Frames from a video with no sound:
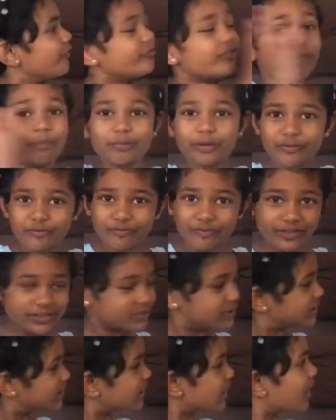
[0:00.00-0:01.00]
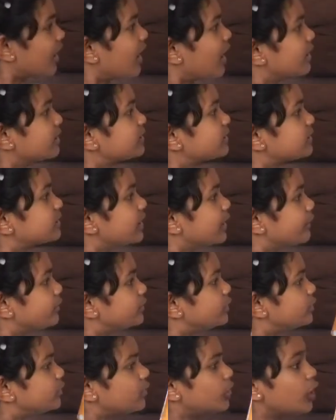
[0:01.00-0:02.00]
professors ask them
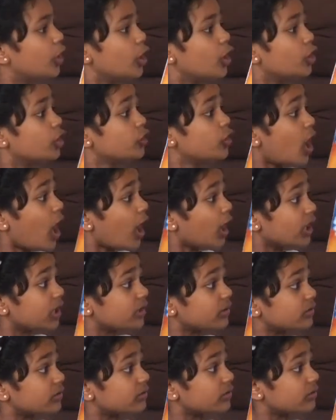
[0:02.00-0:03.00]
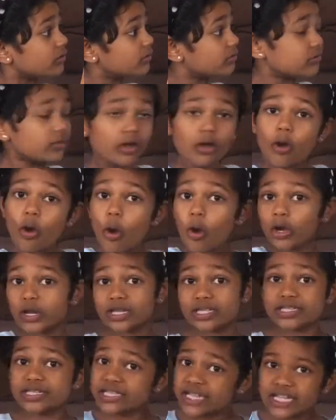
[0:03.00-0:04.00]
to. Not the golden
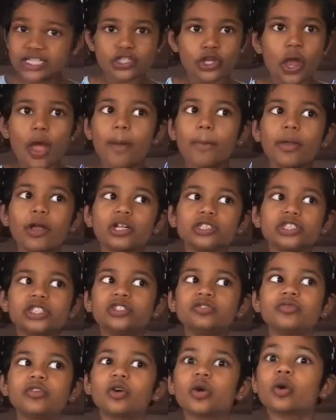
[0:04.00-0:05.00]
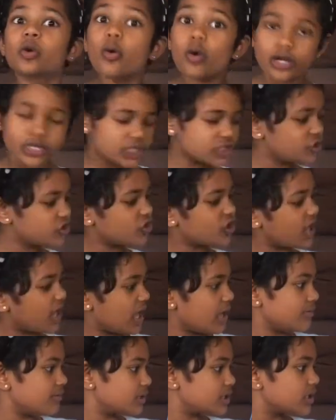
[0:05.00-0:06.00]
snitch because it's for Quidditch
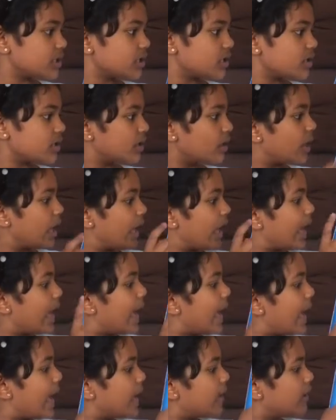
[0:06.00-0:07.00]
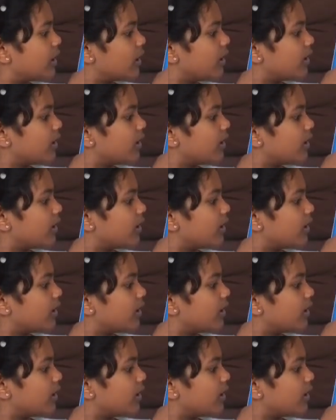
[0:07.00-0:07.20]
games. And